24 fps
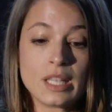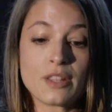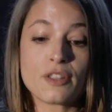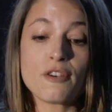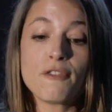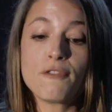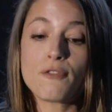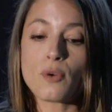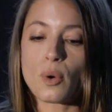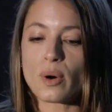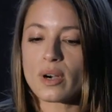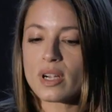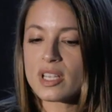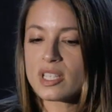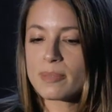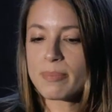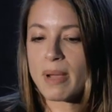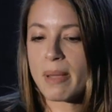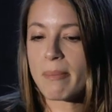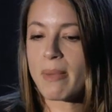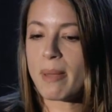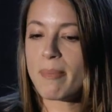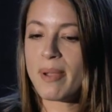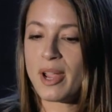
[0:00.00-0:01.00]
The forest
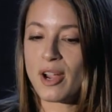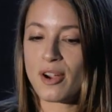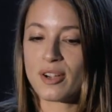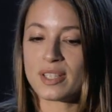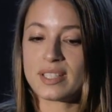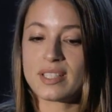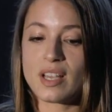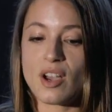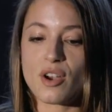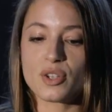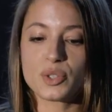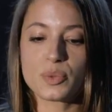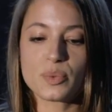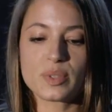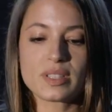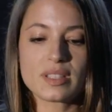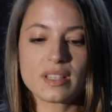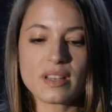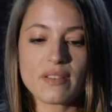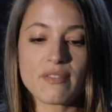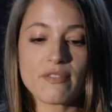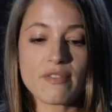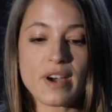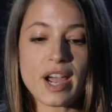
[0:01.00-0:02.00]
by my parents' house was
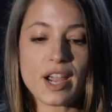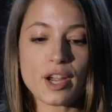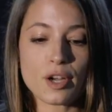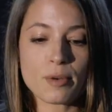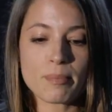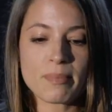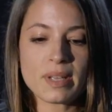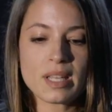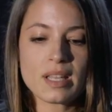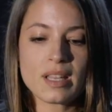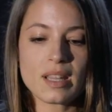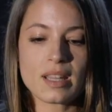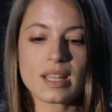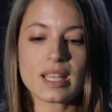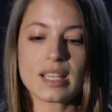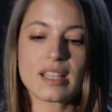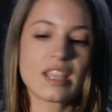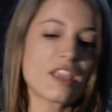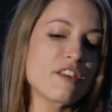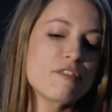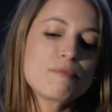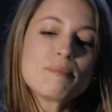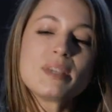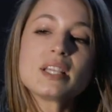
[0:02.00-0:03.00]
an environment that
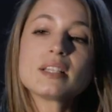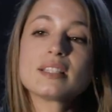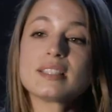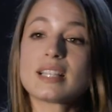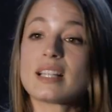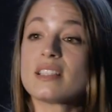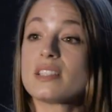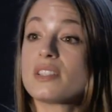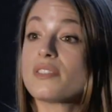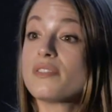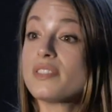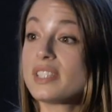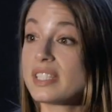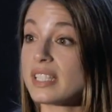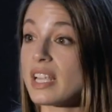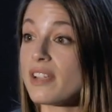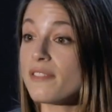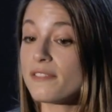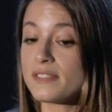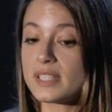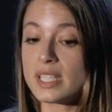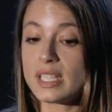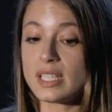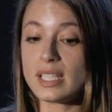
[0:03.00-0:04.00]
gave me a sense of
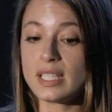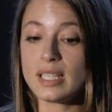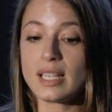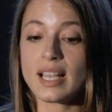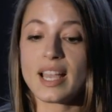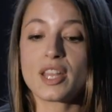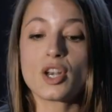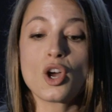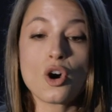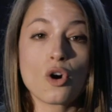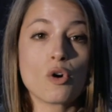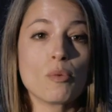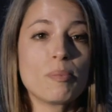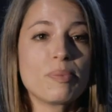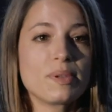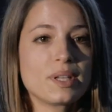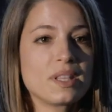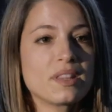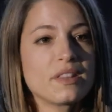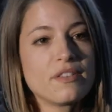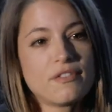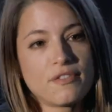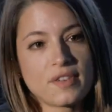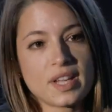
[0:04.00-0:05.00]
safety and hope
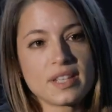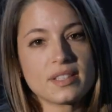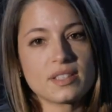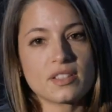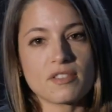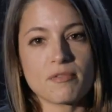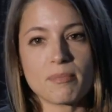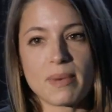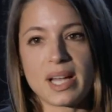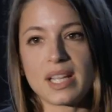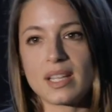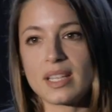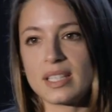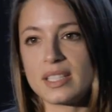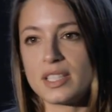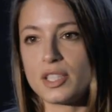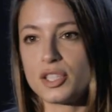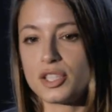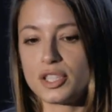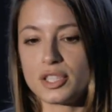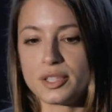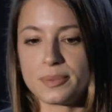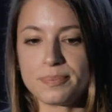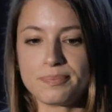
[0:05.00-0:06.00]
in the face of my
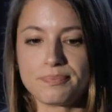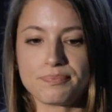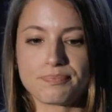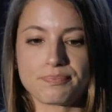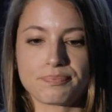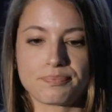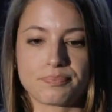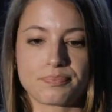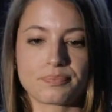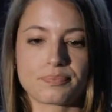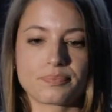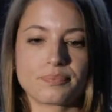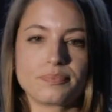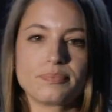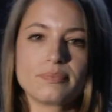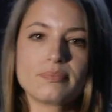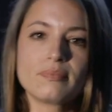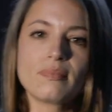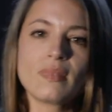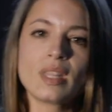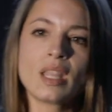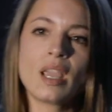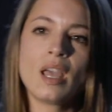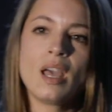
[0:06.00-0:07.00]
condition.
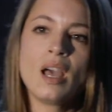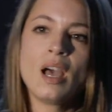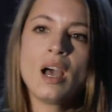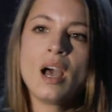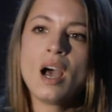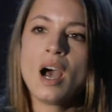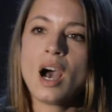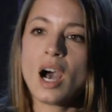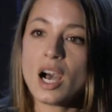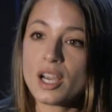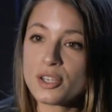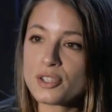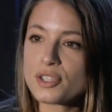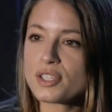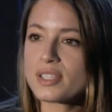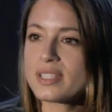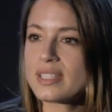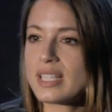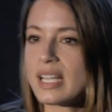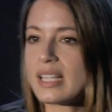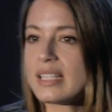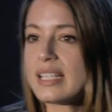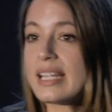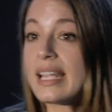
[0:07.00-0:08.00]

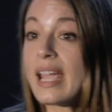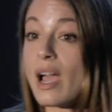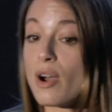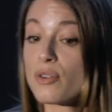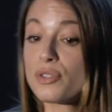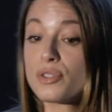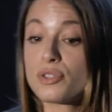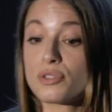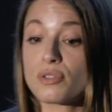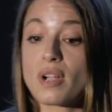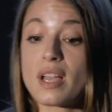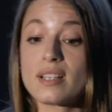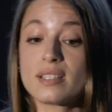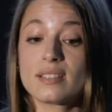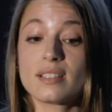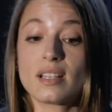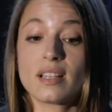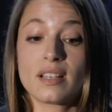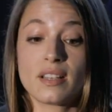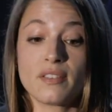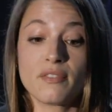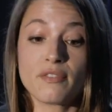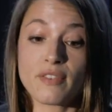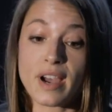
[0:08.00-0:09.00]
Understanding how stress
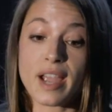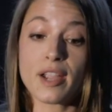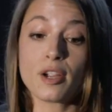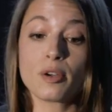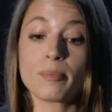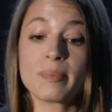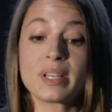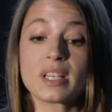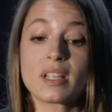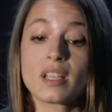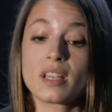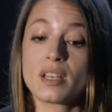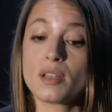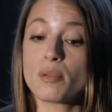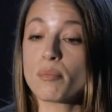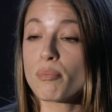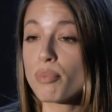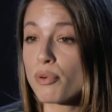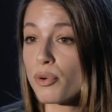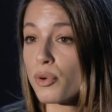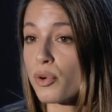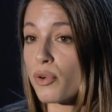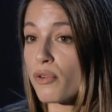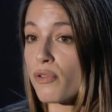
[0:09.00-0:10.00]
and environment can
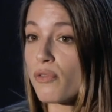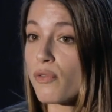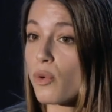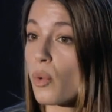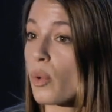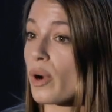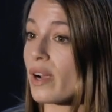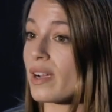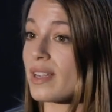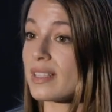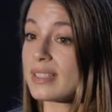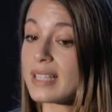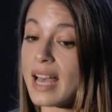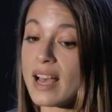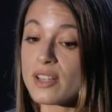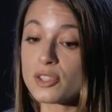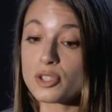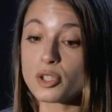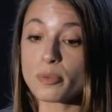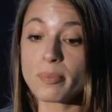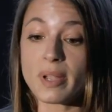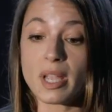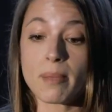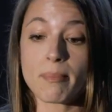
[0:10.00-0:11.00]
improve or
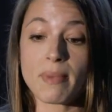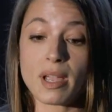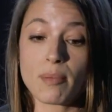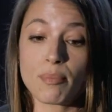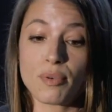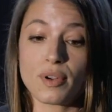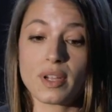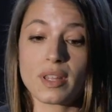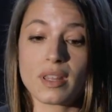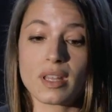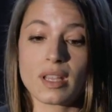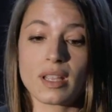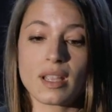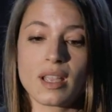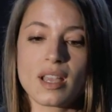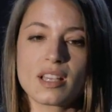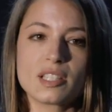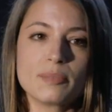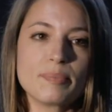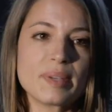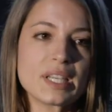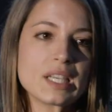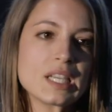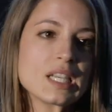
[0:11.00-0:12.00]
exacerbate my breathing
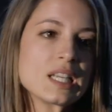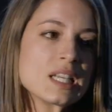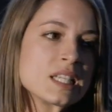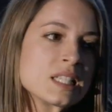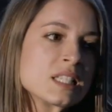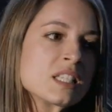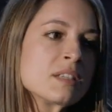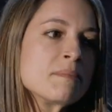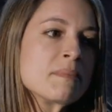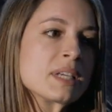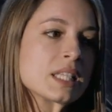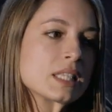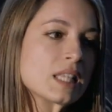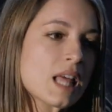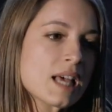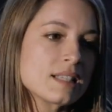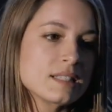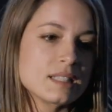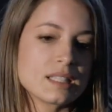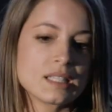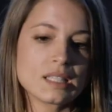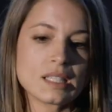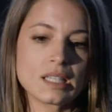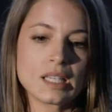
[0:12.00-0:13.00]
has been an intimate
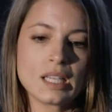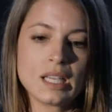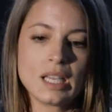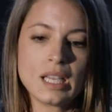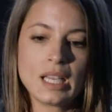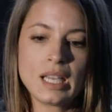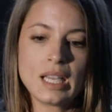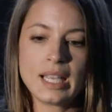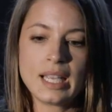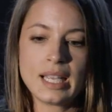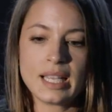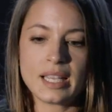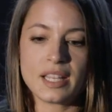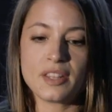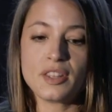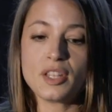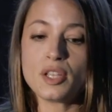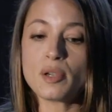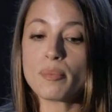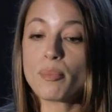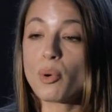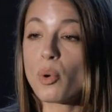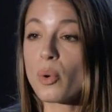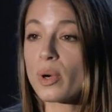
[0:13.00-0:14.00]
lesson in
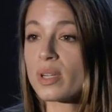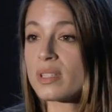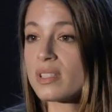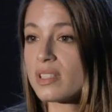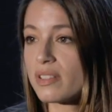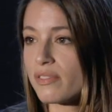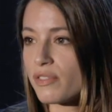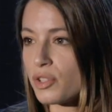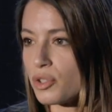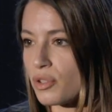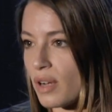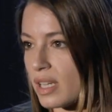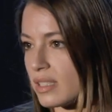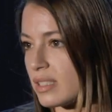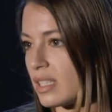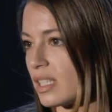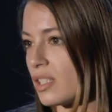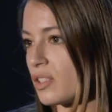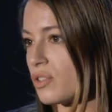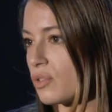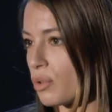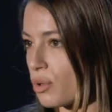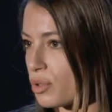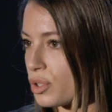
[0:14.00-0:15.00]
the importance of
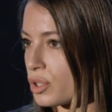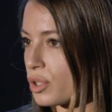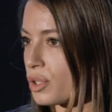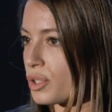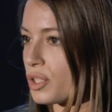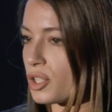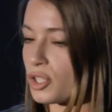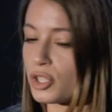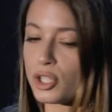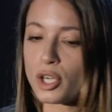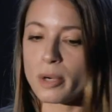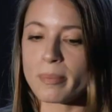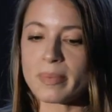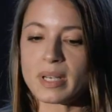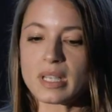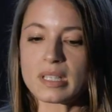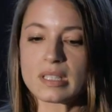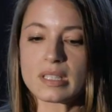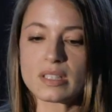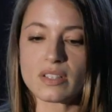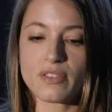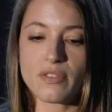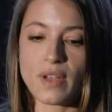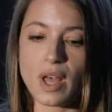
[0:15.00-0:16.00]
addressing social
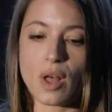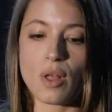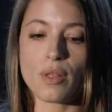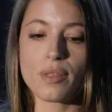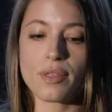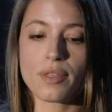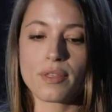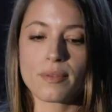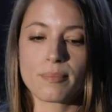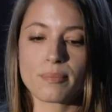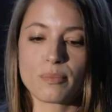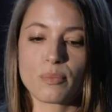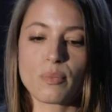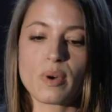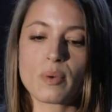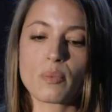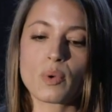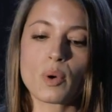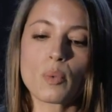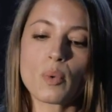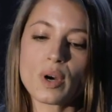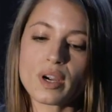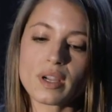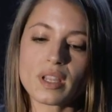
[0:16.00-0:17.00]
determinants of health when
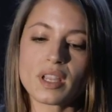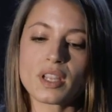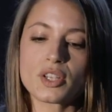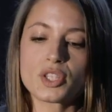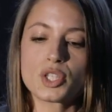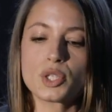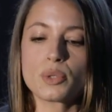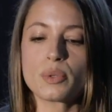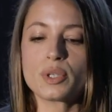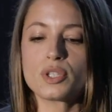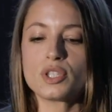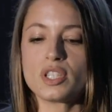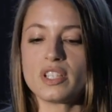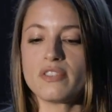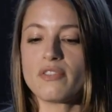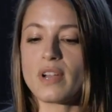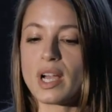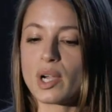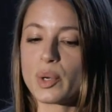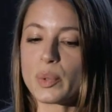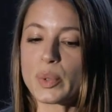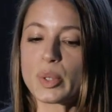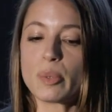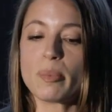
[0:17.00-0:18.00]
we're working to achieve
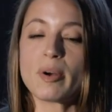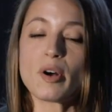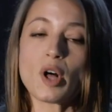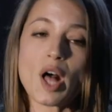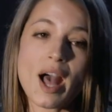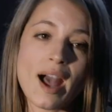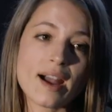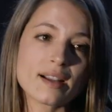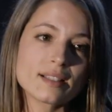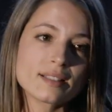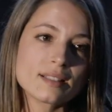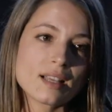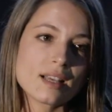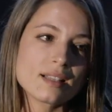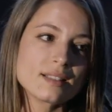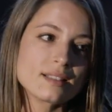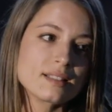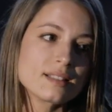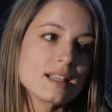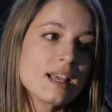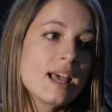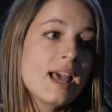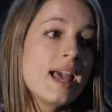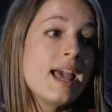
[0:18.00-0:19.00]
equitable
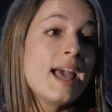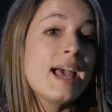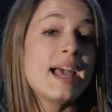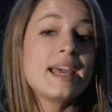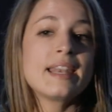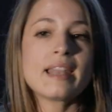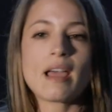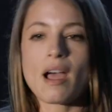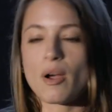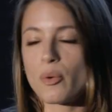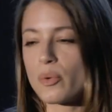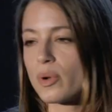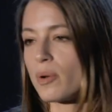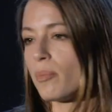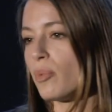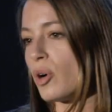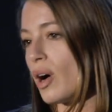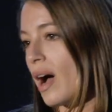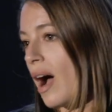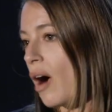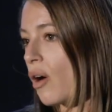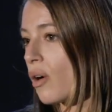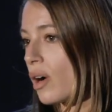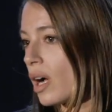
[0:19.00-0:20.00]
access and
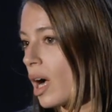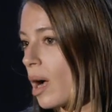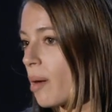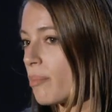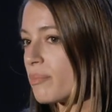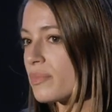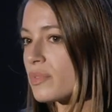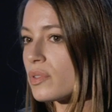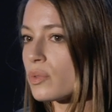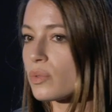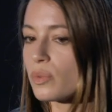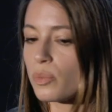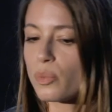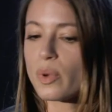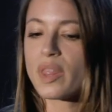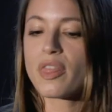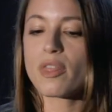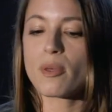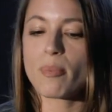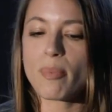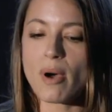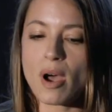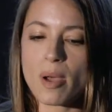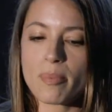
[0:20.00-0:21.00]
equitable outcomes with
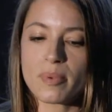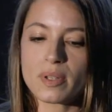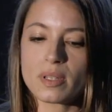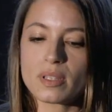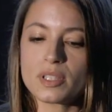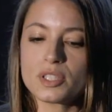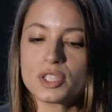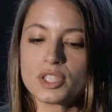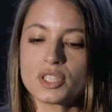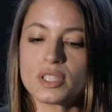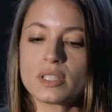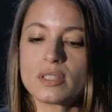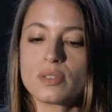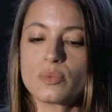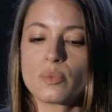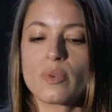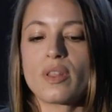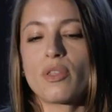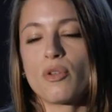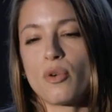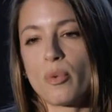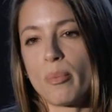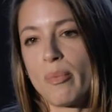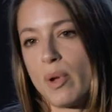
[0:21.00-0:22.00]
the populations
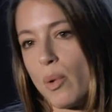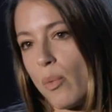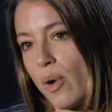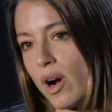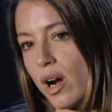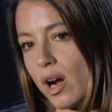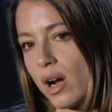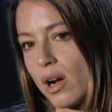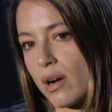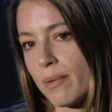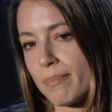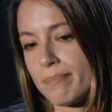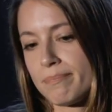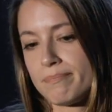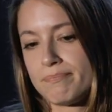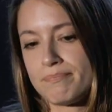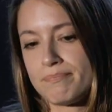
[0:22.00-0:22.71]
with whom we work.